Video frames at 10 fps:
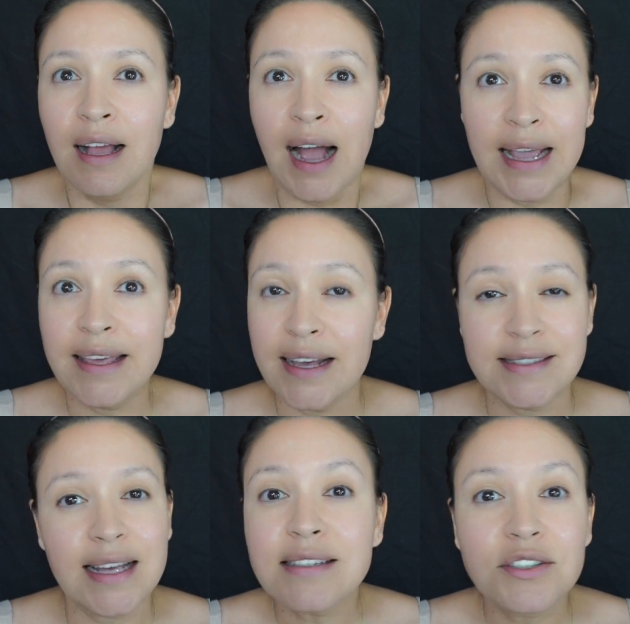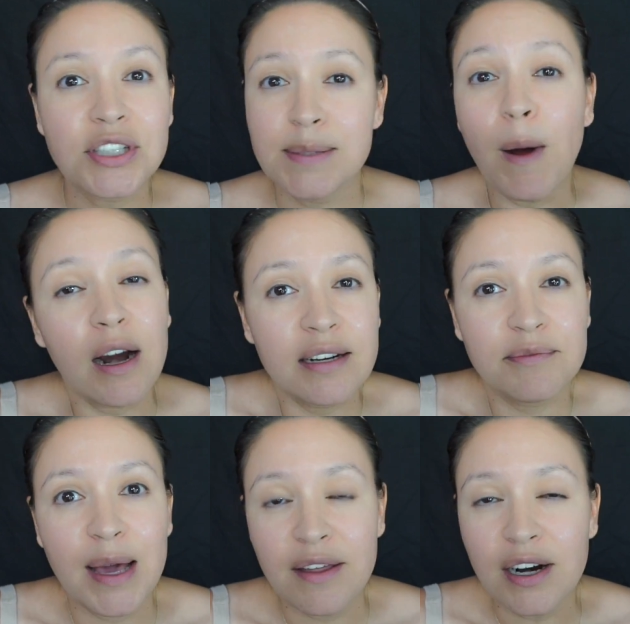I guess that's just part of
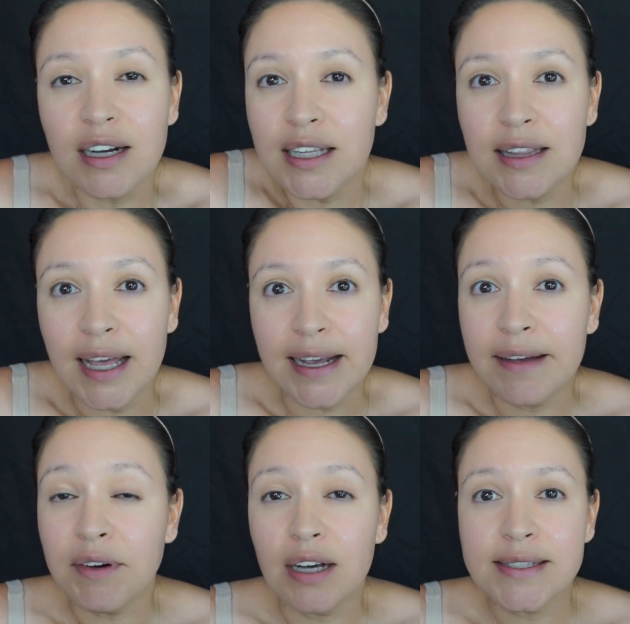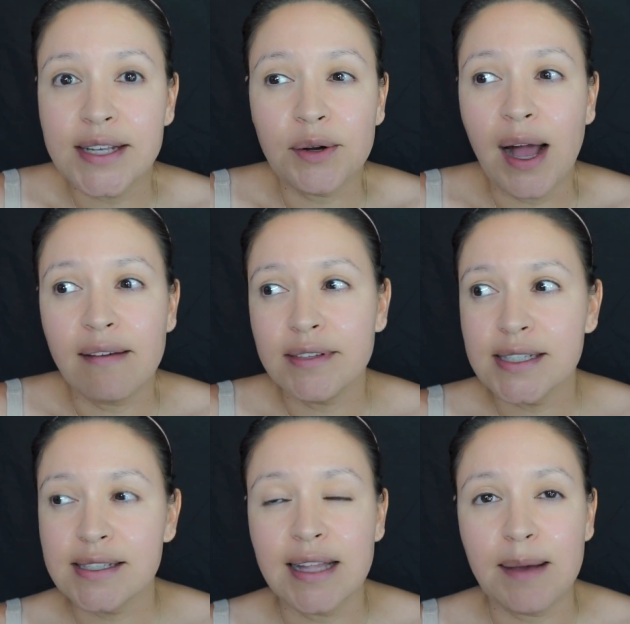motherhood. Like, I've also haven't
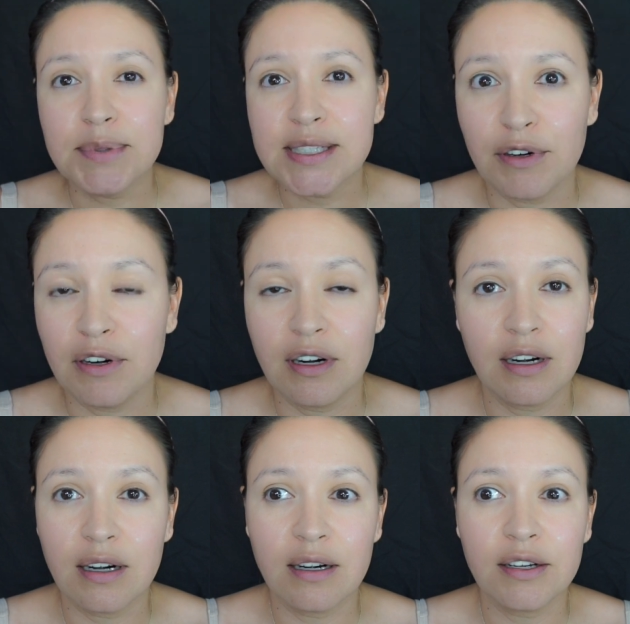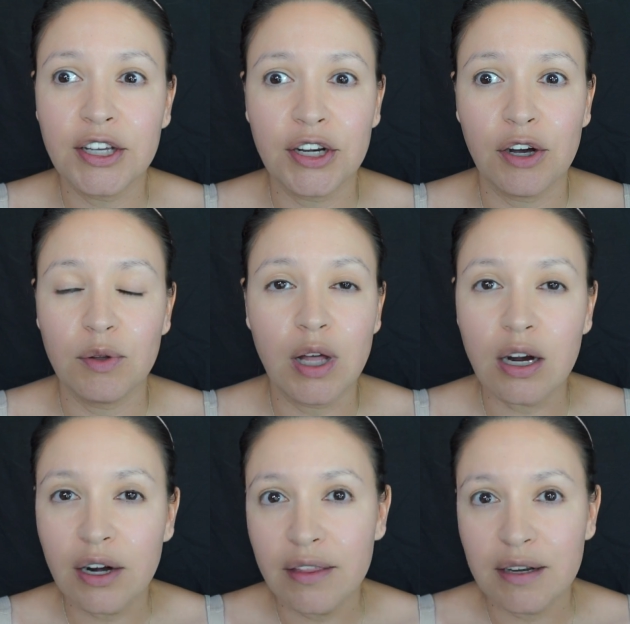slept for, you know,
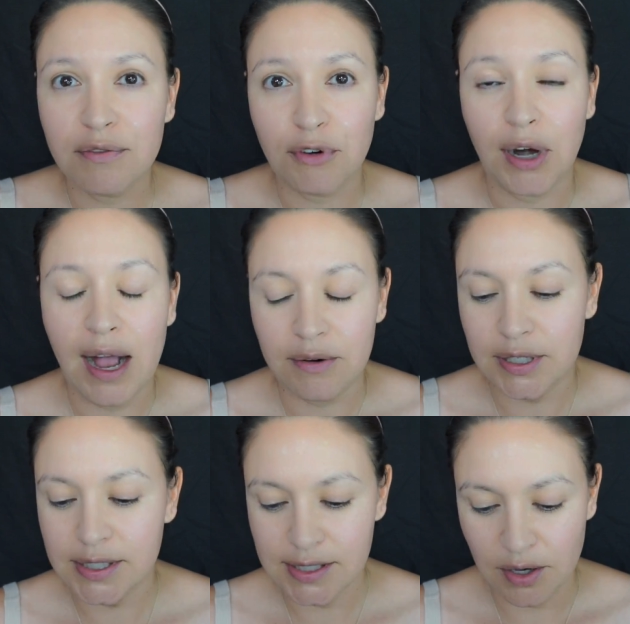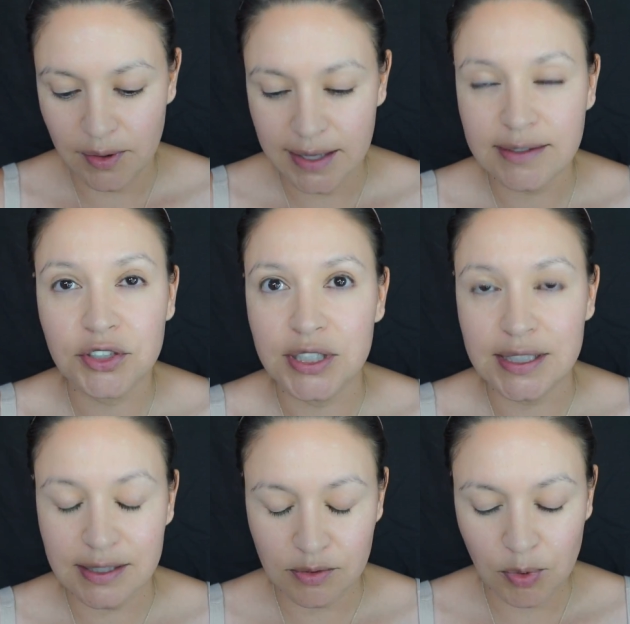longer than 4 hours, so that's
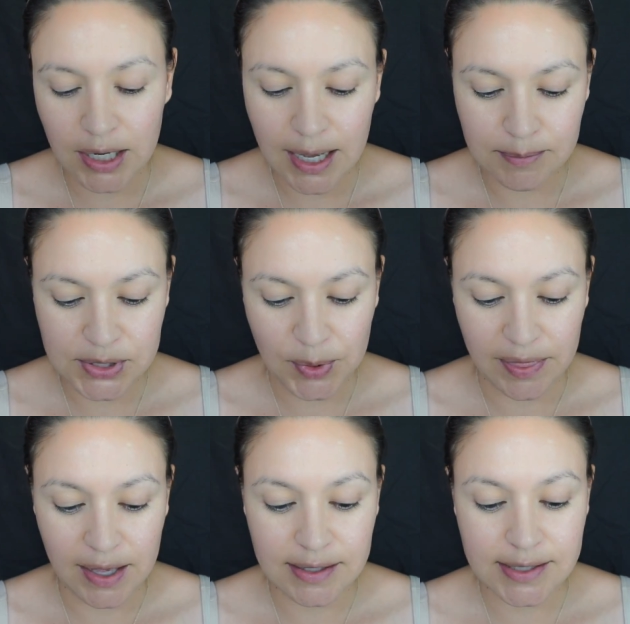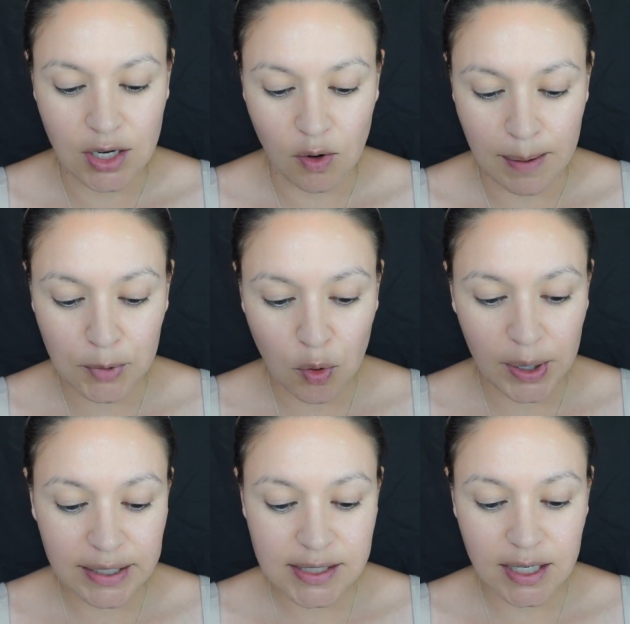just what comes with it. So I'm
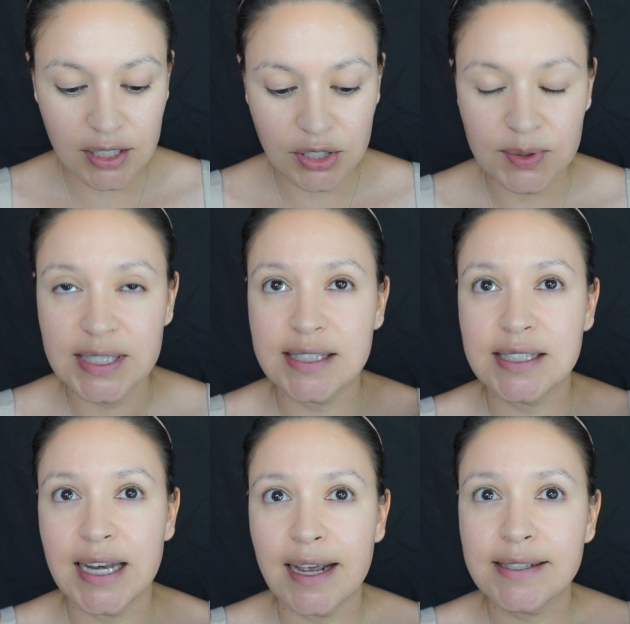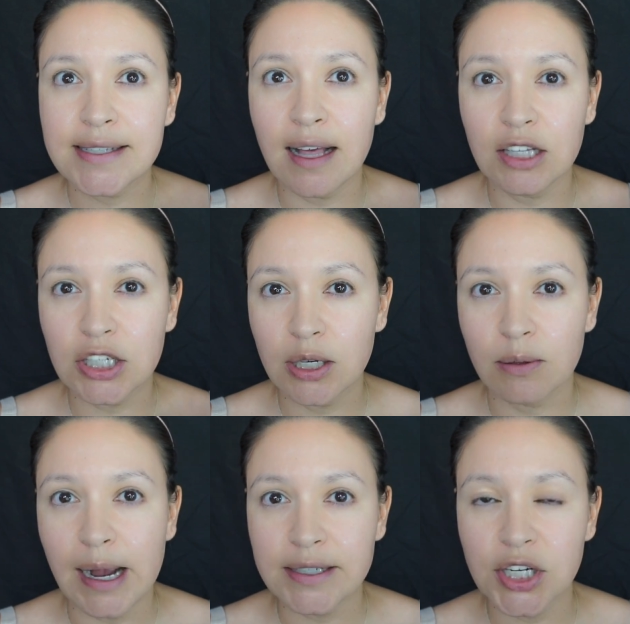going to use this NYX color
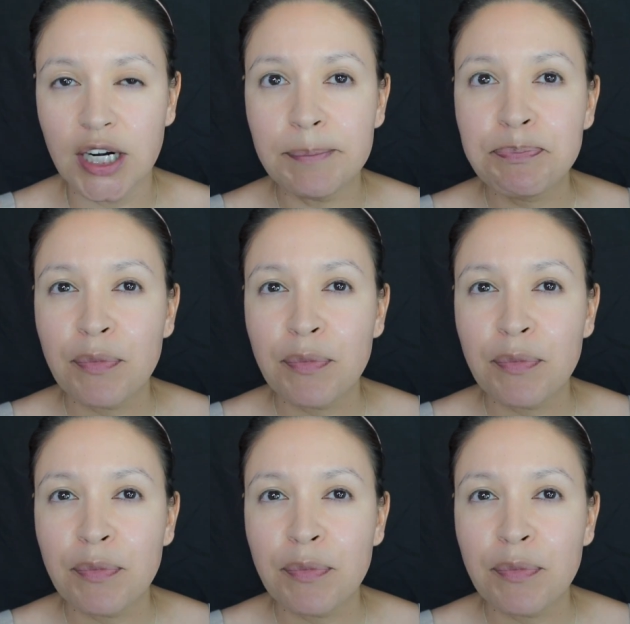corrector.